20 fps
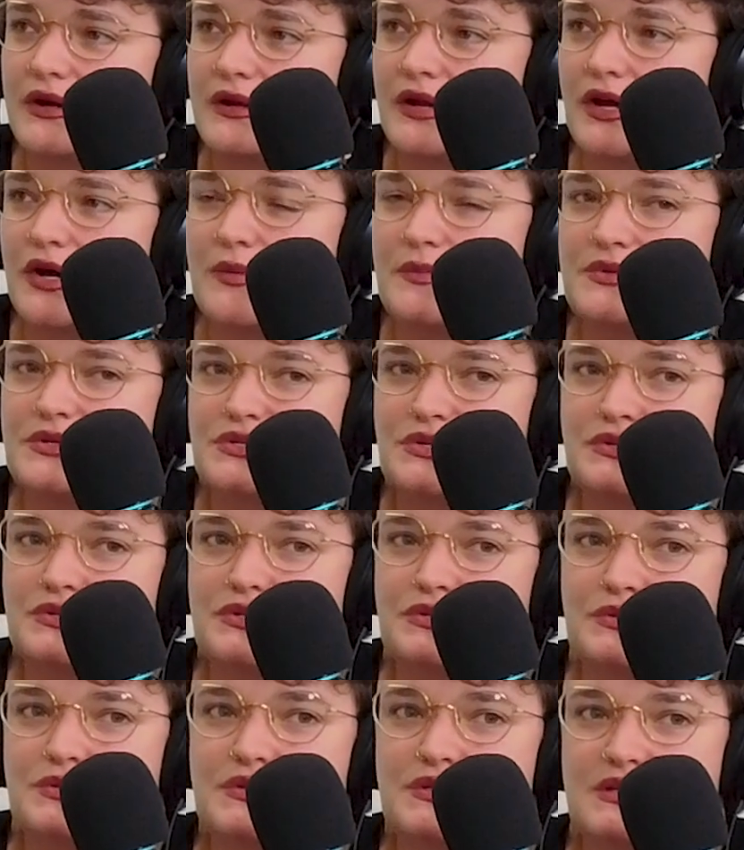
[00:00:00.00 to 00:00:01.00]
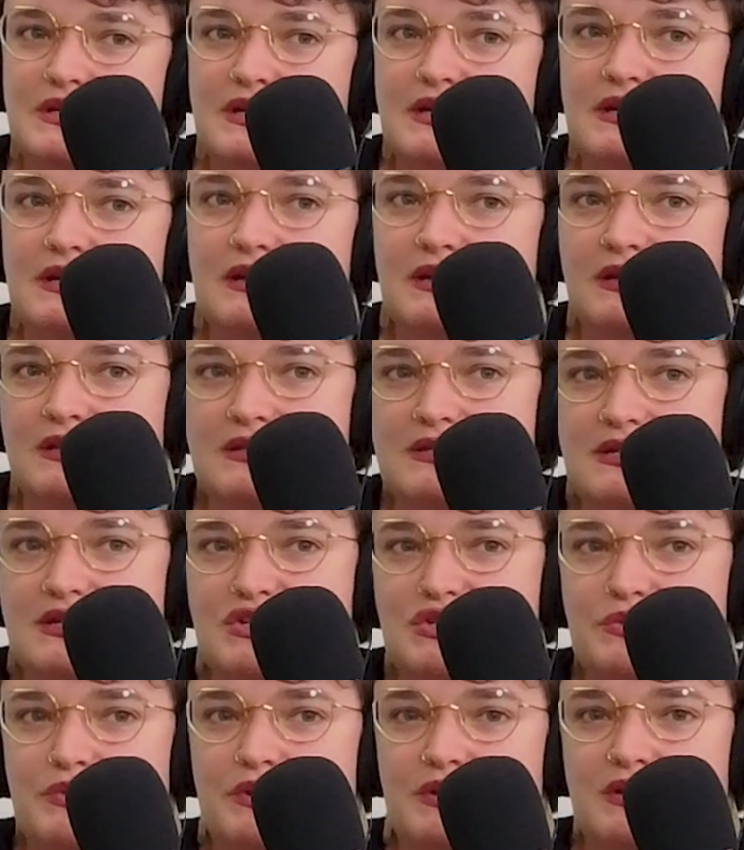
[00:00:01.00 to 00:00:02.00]
It helps you to see a
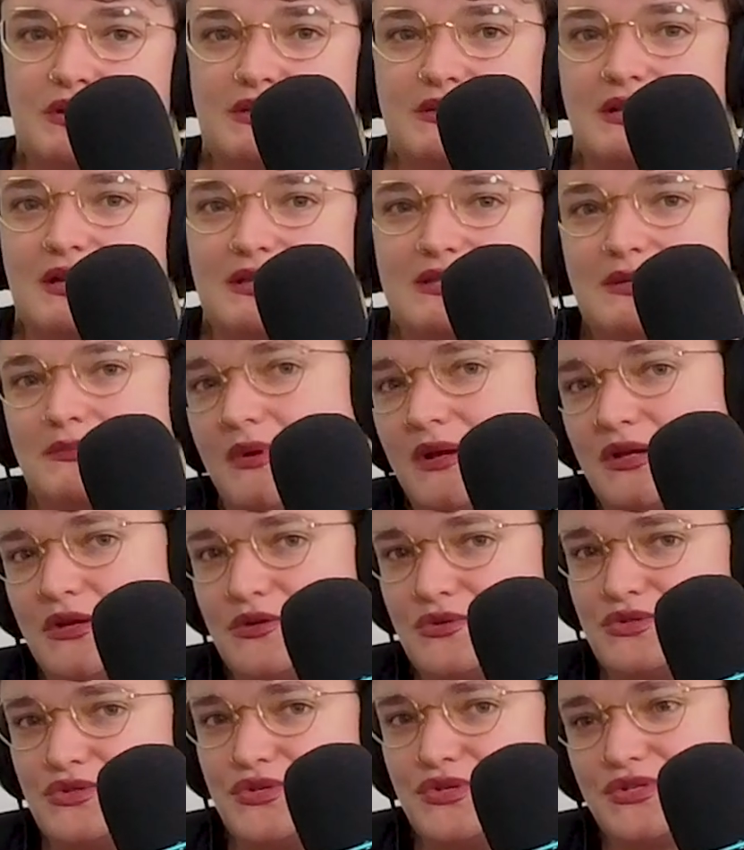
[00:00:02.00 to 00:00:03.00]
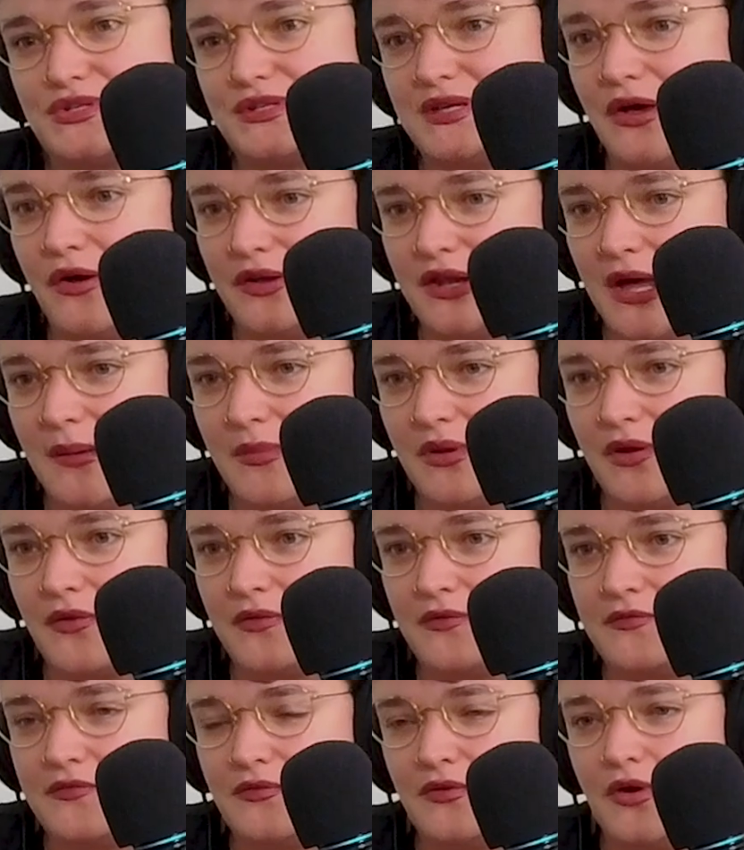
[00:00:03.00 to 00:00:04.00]
constituent as not somebody who's just yelling at me
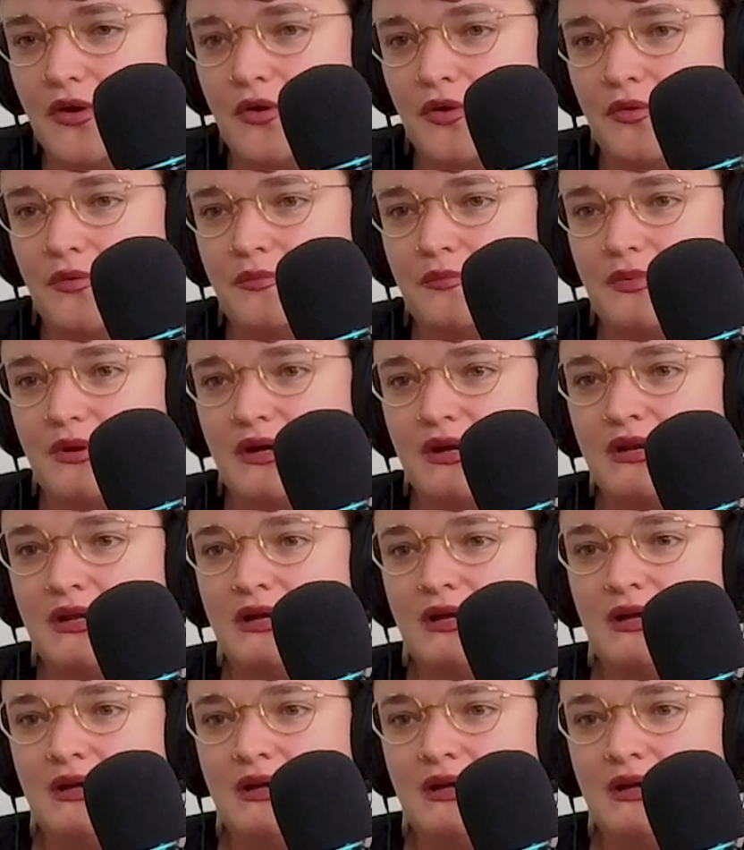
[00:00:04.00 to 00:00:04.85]
on the phone, but